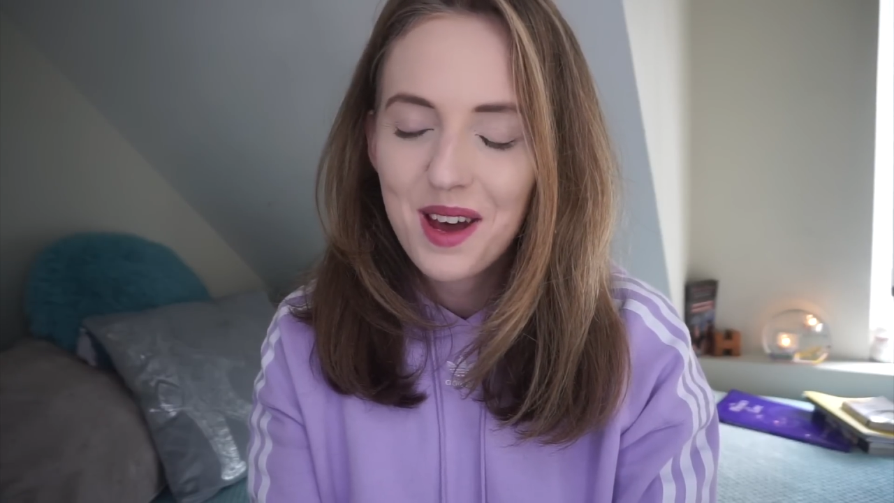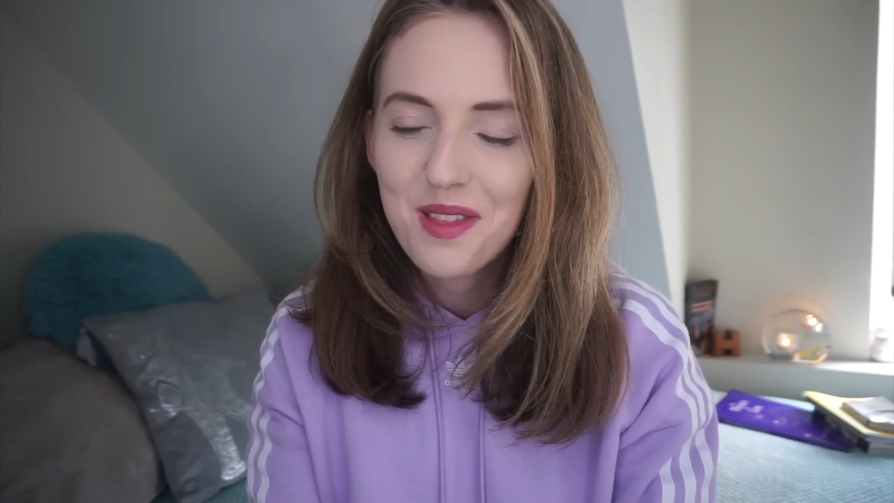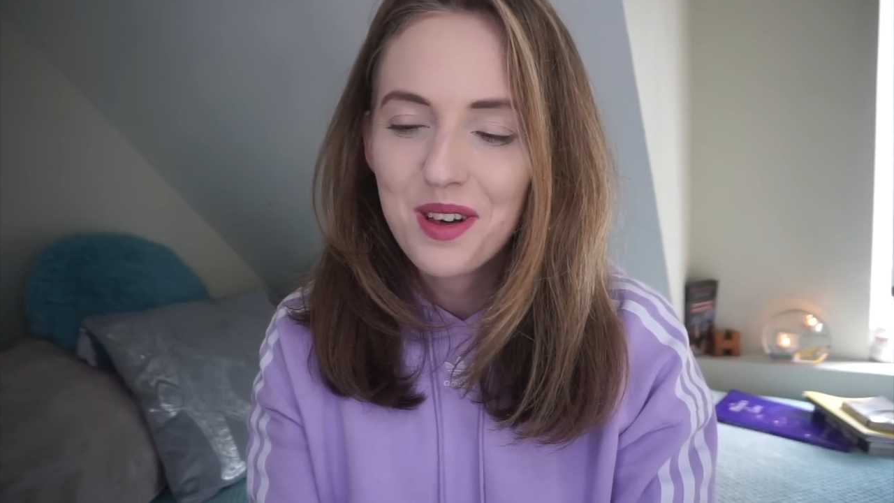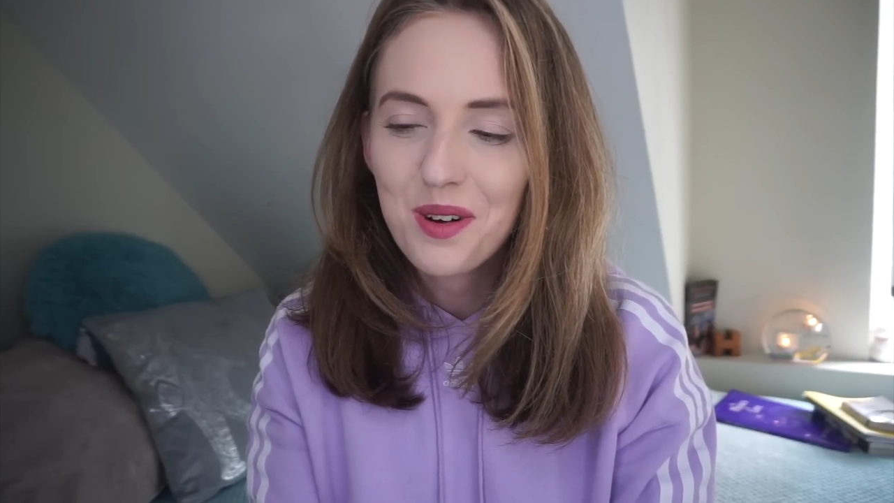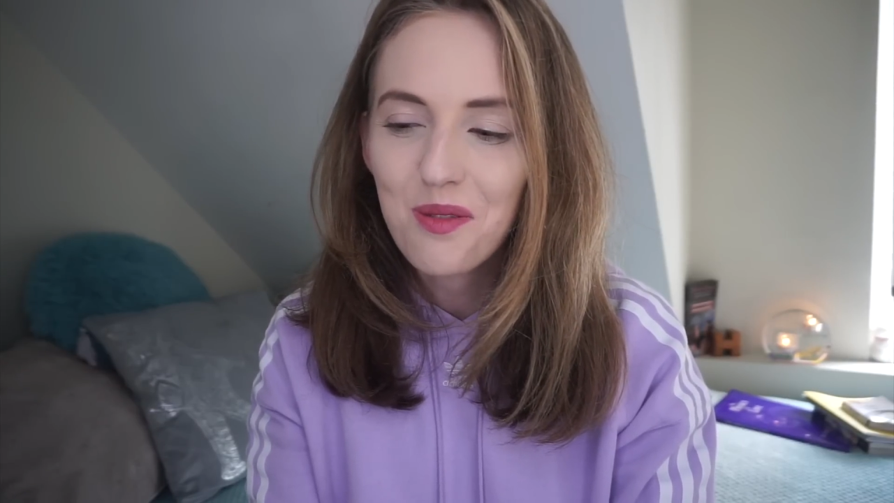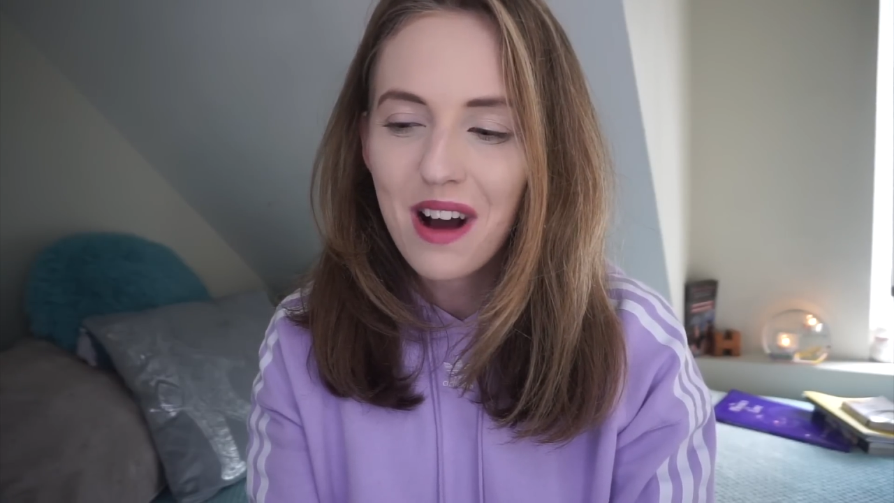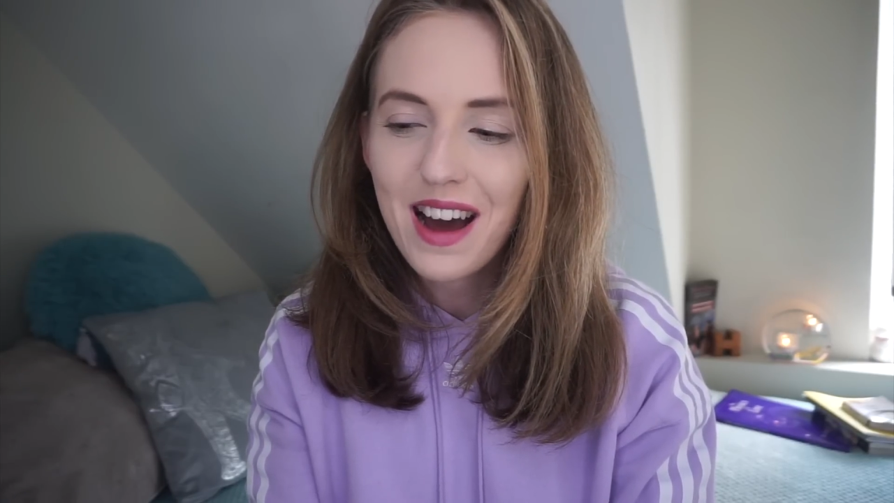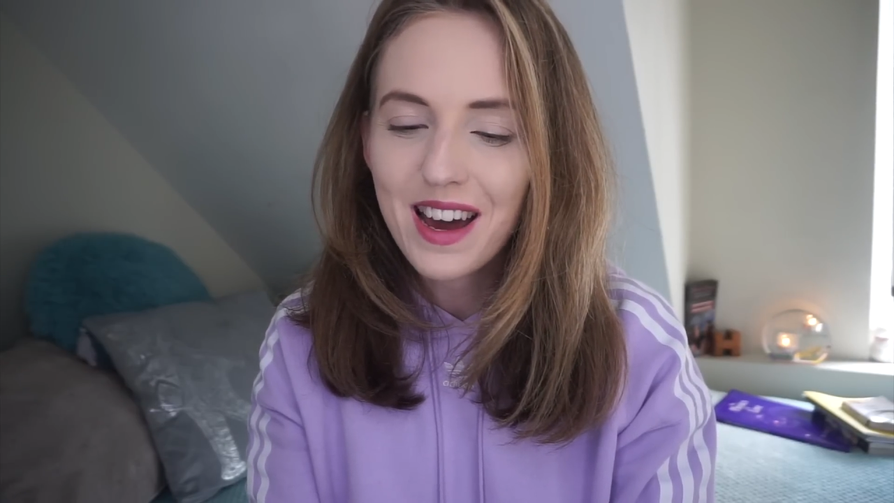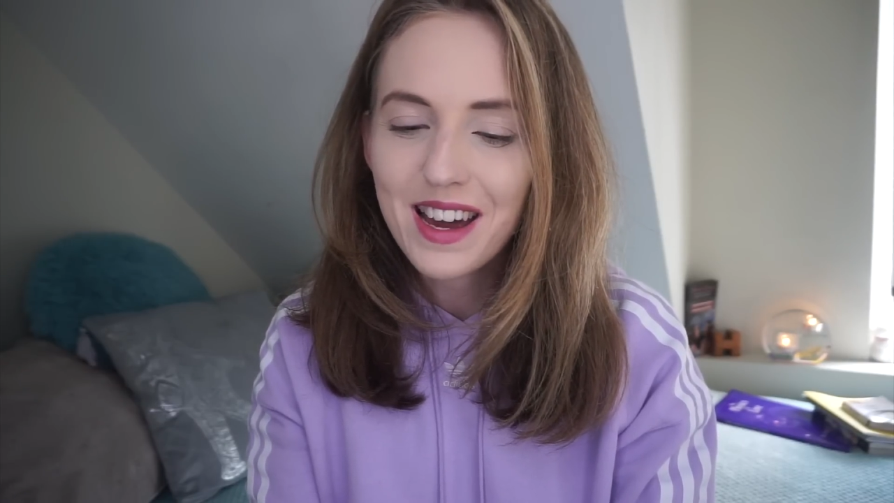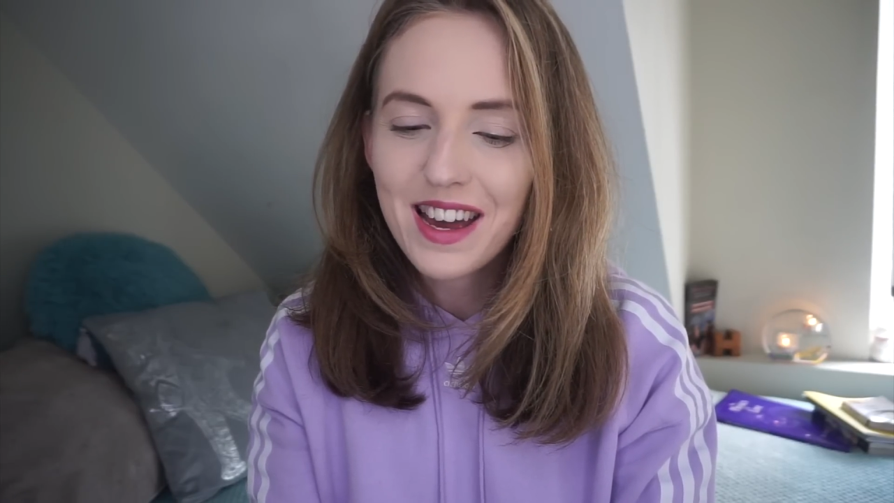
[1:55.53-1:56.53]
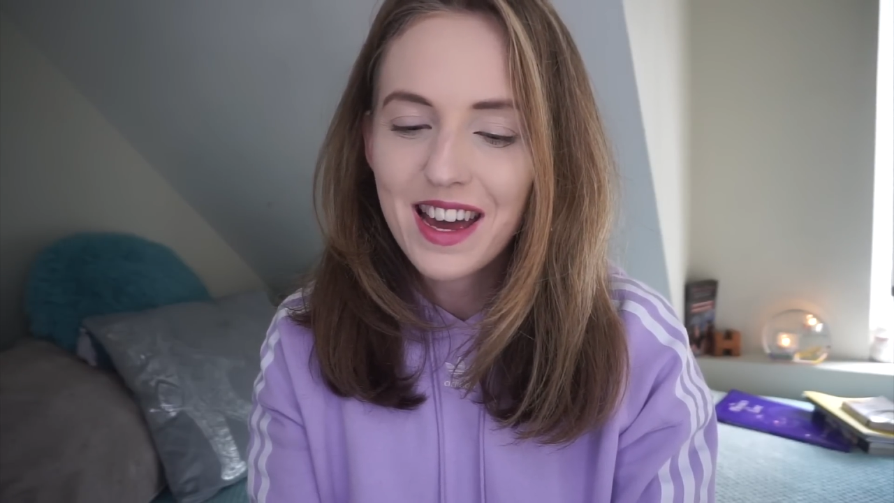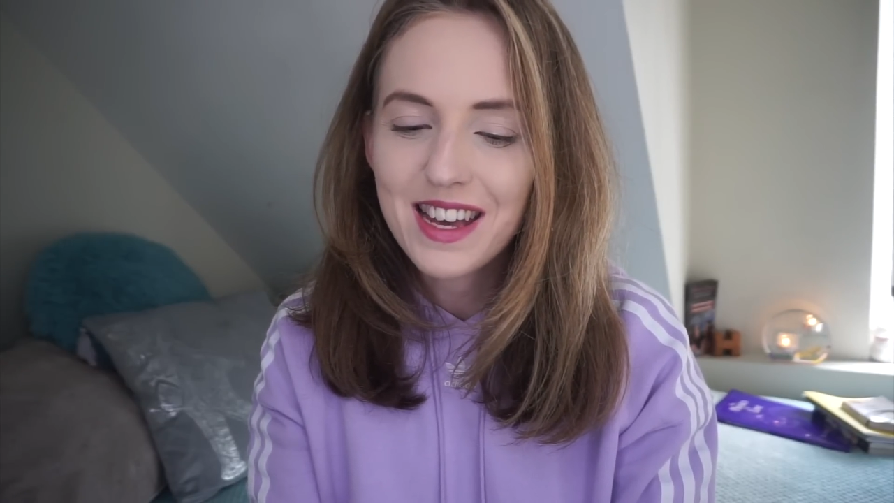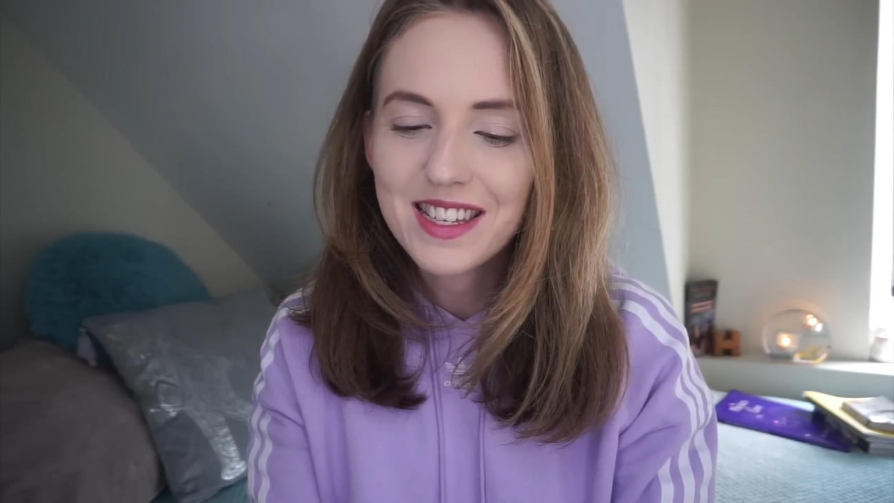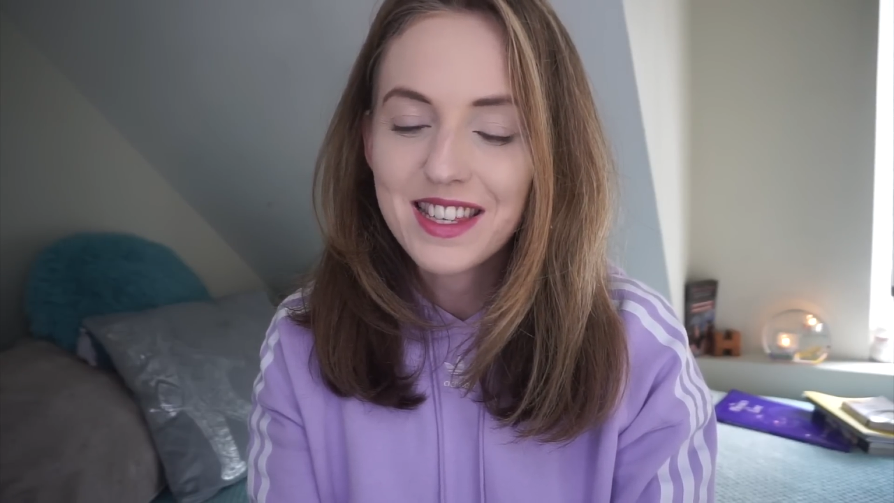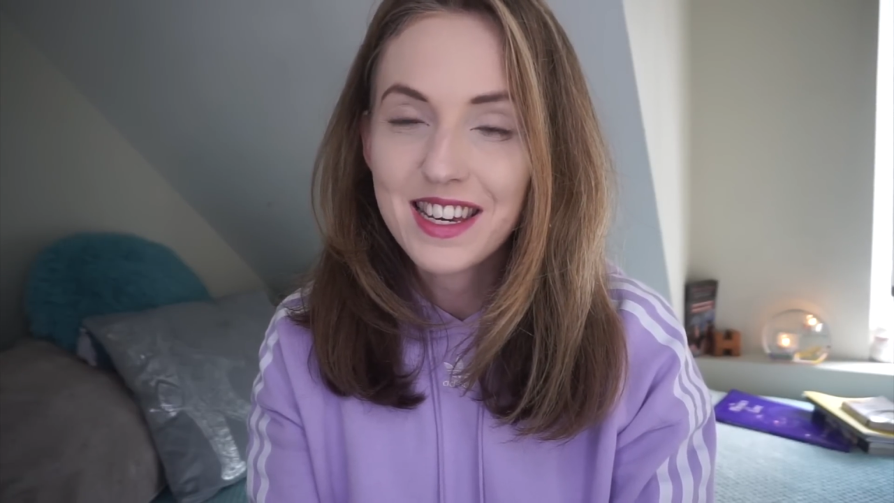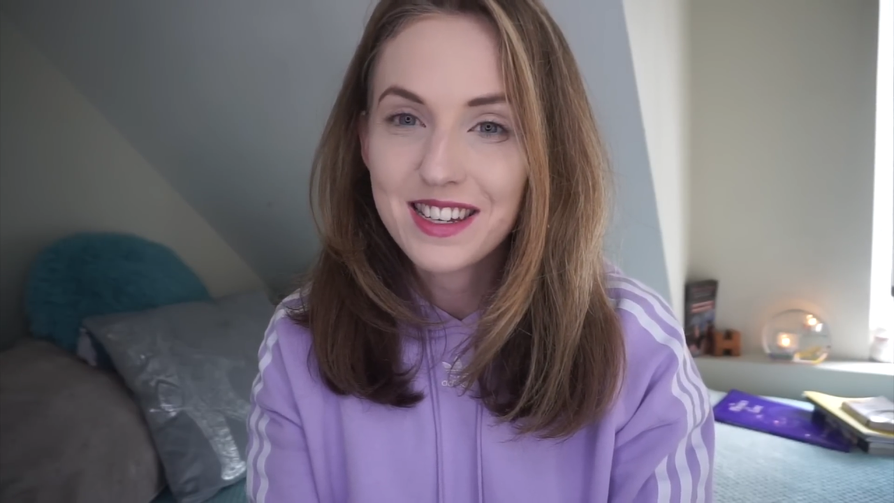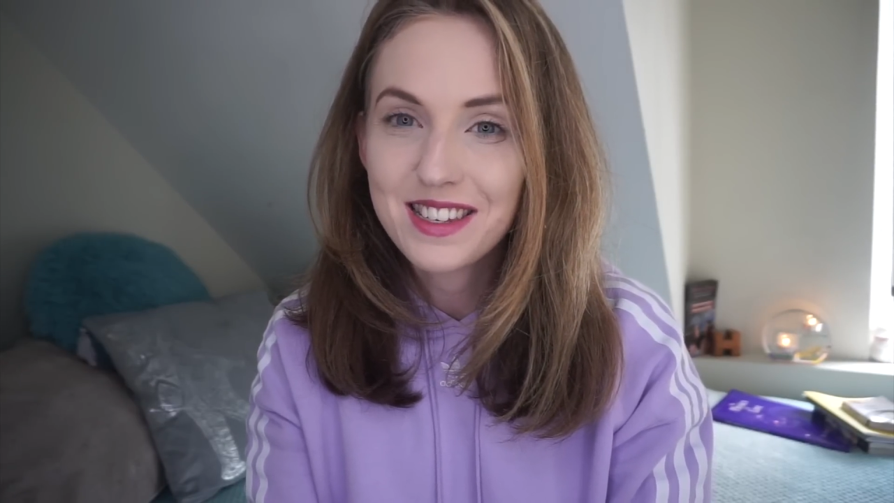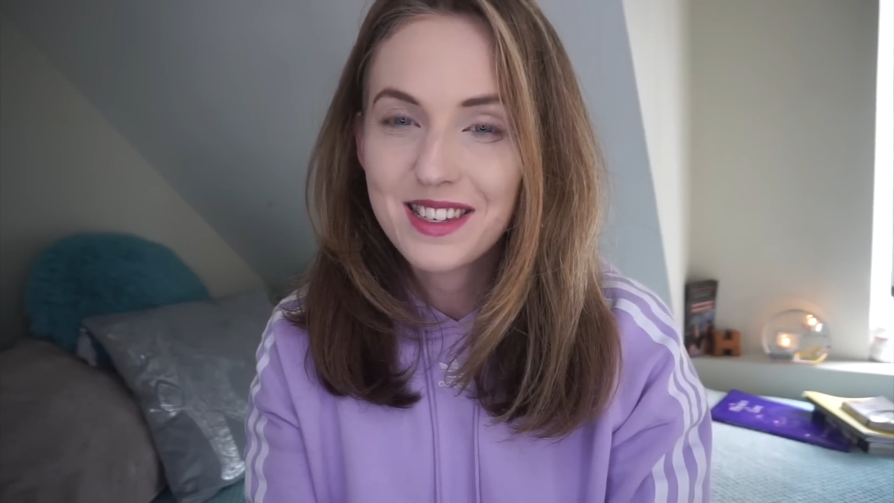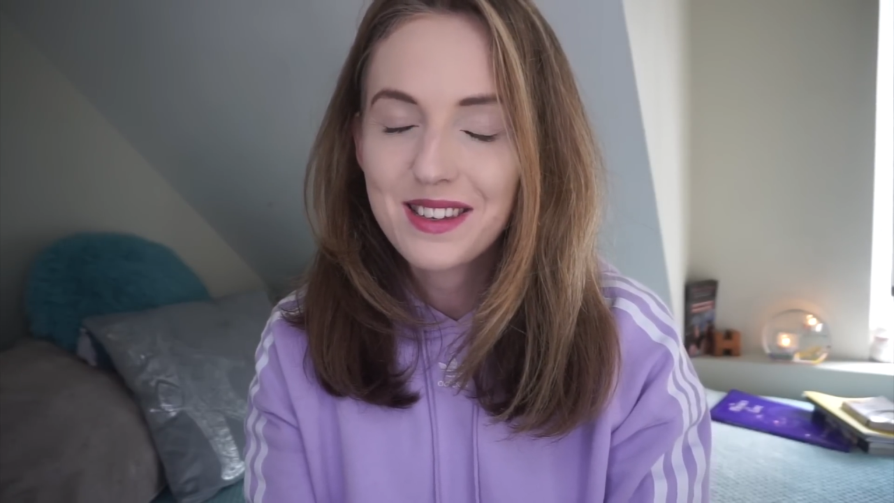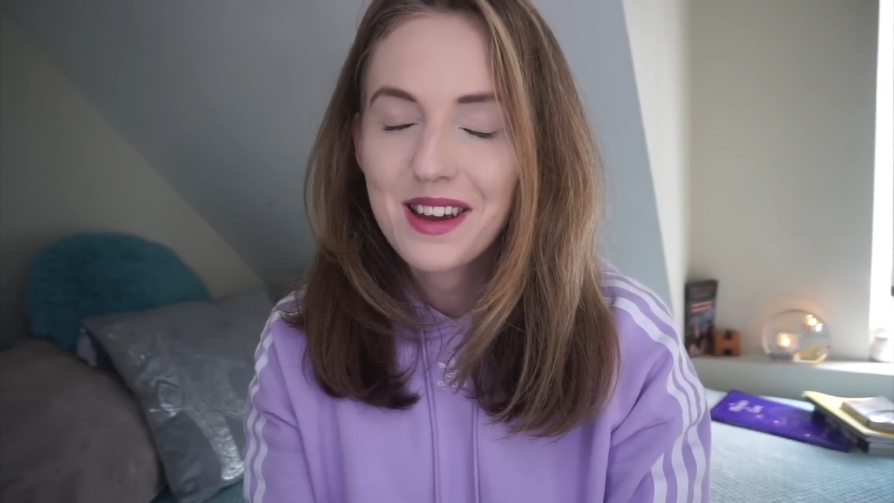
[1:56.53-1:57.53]
The why is
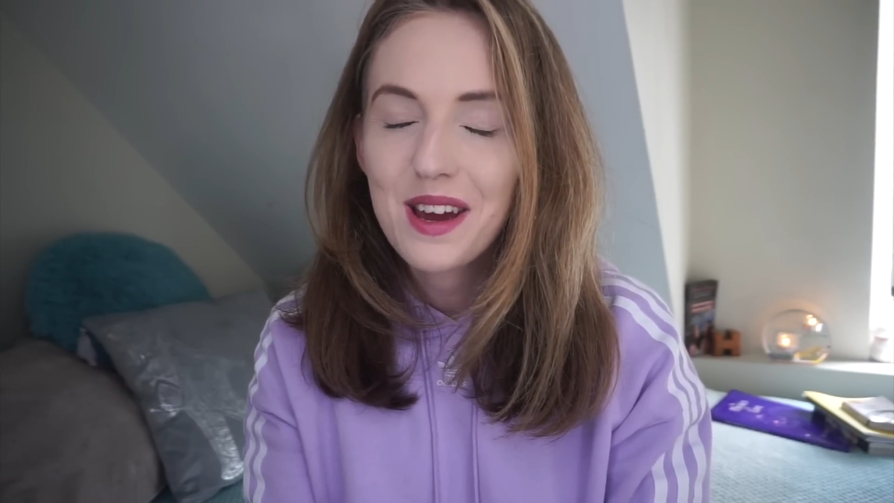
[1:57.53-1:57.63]
this?